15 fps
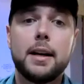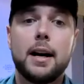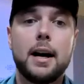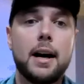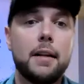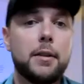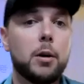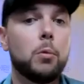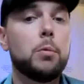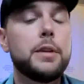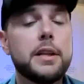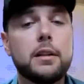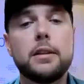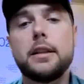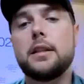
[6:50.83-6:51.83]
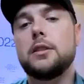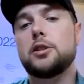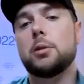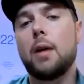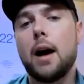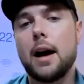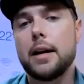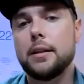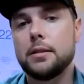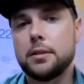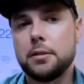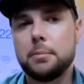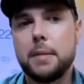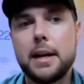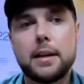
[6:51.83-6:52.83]
Uh, they're really trying
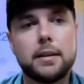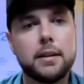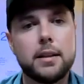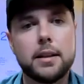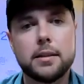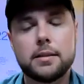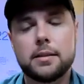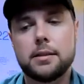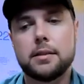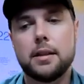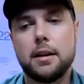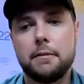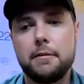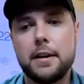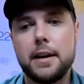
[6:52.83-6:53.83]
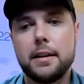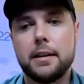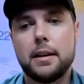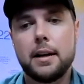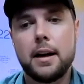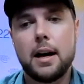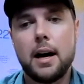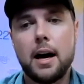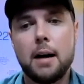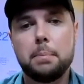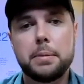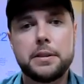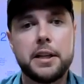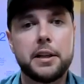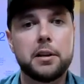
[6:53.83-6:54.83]
to make this event um,
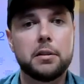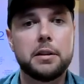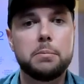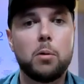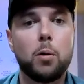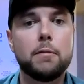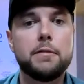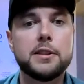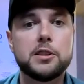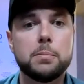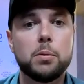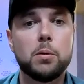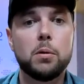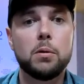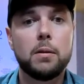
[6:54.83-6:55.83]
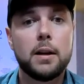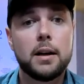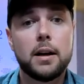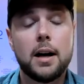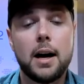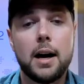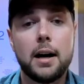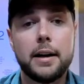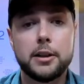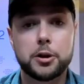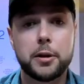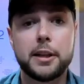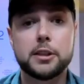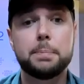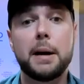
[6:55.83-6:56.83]
particularly more visible uh, and
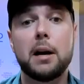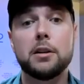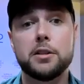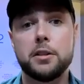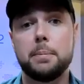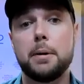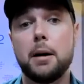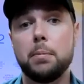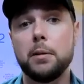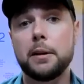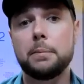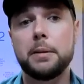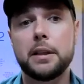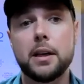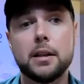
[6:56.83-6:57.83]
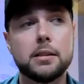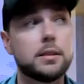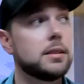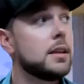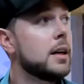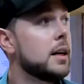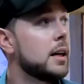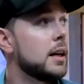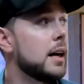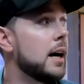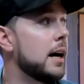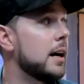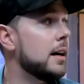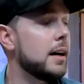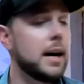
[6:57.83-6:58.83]
transparent to the public because
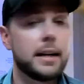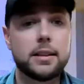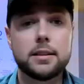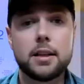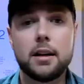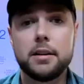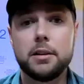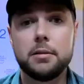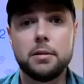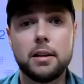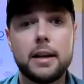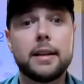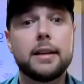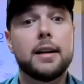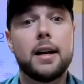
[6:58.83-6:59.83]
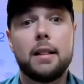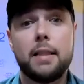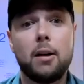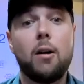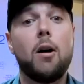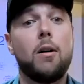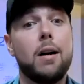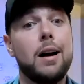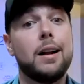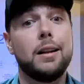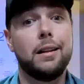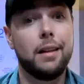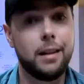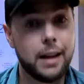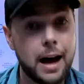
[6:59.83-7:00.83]
uh, I can tell you, like, there are a
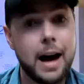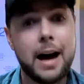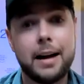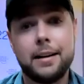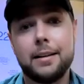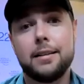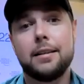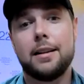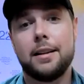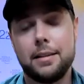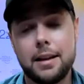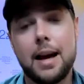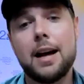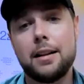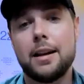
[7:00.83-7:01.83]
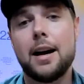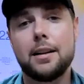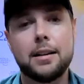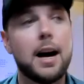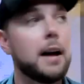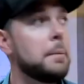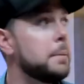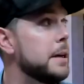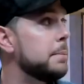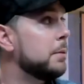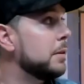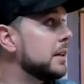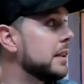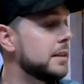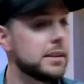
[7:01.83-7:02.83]
lot, a lot, lot, lot of
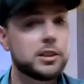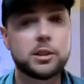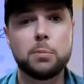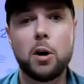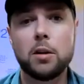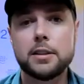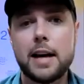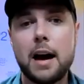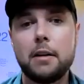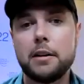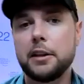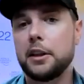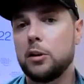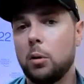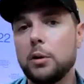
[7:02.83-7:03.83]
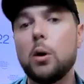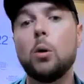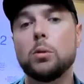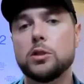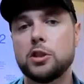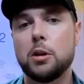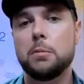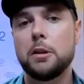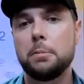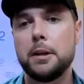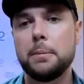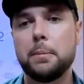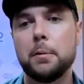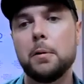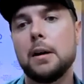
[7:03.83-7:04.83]
people in this small town, it can only hold so many
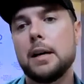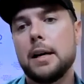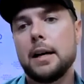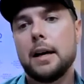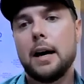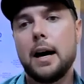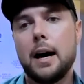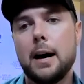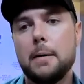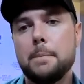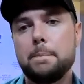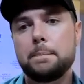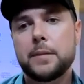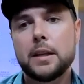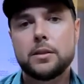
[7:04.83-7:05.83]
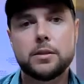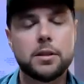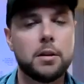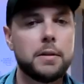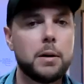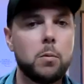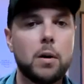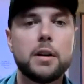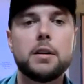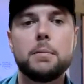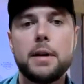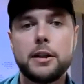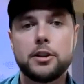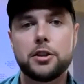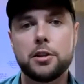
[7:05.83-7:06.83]
people. Um, so they wanted to
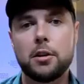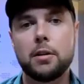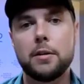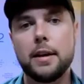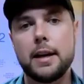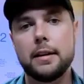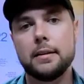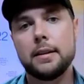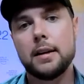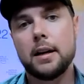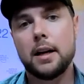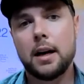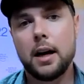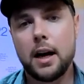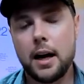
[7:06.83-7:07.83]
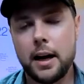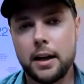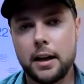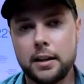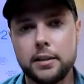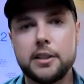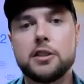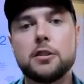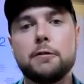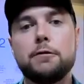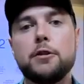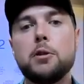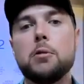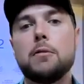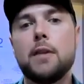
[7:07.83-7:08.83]
make sure that at least a
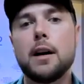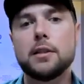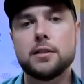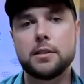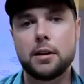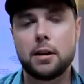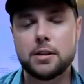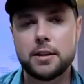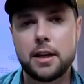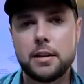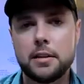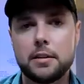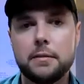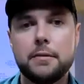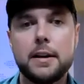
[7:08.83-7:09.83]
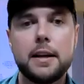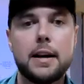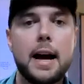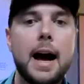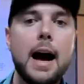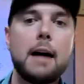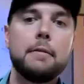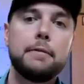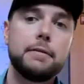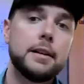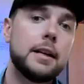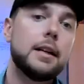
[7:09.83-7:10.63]
few of us that are attending the event have